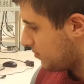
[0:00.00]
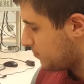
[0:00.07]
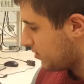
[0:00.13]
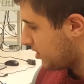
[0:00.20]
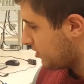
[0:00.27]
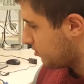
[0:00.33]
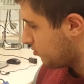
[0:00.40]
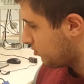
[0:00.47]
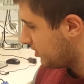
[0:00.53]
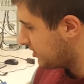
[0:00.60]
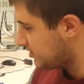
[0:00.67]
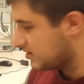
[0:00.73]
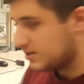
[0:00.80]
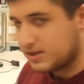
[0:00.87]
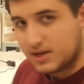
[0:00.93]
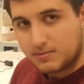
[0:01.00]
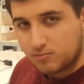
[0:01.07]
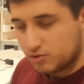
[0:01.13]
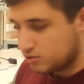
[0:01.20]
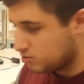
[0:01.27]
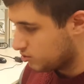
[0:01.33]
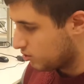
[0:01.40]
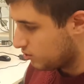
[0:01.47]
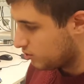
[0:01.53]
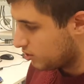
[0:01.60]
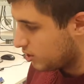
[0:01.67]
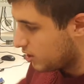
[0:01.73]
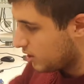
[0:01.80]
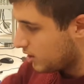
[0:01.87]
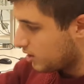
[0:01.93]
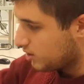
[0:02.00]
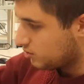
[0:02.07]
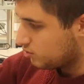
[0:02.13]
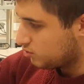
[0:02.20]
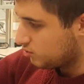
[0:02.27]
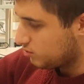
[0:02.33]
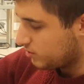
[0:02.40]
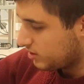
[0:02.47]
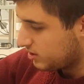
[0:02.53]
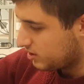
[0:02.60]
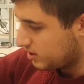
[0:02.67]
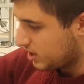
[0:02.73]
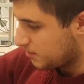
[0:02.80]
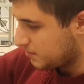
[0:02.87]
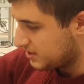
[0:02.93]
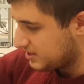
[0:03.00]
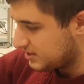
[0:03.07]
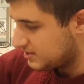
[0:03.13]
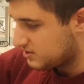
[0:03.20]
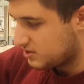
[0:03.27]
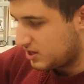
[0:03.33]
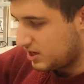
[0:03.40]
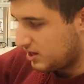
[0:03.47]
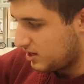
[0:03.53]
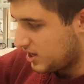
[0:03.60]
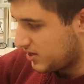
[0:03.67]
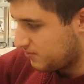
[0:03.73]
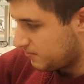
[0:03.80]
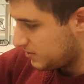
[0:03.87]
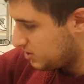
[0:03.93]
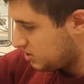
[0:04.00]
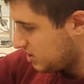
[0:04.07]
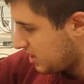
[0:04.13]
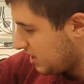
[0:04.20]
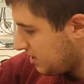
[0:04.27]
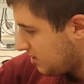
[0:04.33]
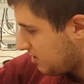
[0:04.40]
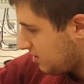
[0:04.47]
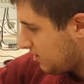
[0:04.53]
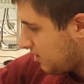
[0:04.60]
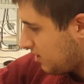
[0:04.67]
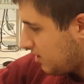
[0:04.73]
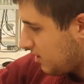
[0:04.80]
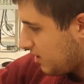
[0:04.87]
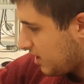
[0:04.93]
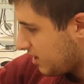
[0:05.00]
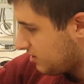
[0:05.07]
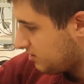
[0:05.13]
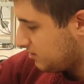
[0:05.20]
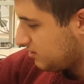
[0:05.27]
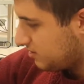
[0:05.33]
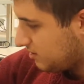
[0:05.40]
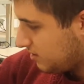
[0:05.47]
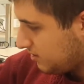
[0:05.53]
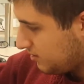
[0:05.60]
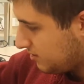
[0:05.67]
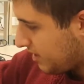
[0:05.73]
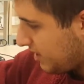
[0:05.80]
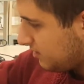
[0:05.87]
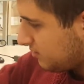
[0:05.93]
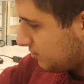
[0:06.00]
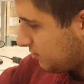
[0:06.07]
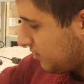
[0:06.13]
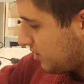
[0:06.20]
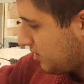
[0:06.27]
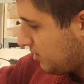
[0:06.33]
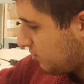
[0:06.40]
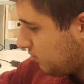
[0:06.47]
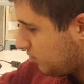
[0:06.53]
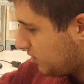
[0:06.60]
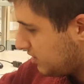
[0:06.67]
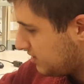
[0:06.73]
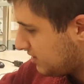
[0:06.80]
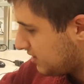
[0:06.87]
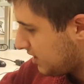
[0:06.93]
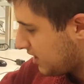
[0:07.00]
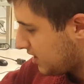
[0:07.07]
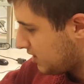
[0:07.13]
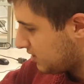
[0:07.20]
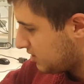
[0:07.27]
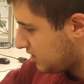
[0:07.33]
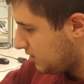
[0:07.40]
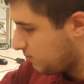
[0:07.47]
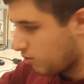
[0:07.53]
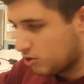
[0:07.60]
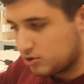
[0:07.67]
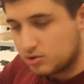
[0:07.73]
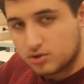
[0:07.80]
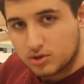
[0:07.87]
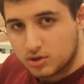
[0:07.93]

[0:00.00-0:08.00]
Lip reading: by connecting a monitor to a basis 3 FPGA and then connecting a keyboard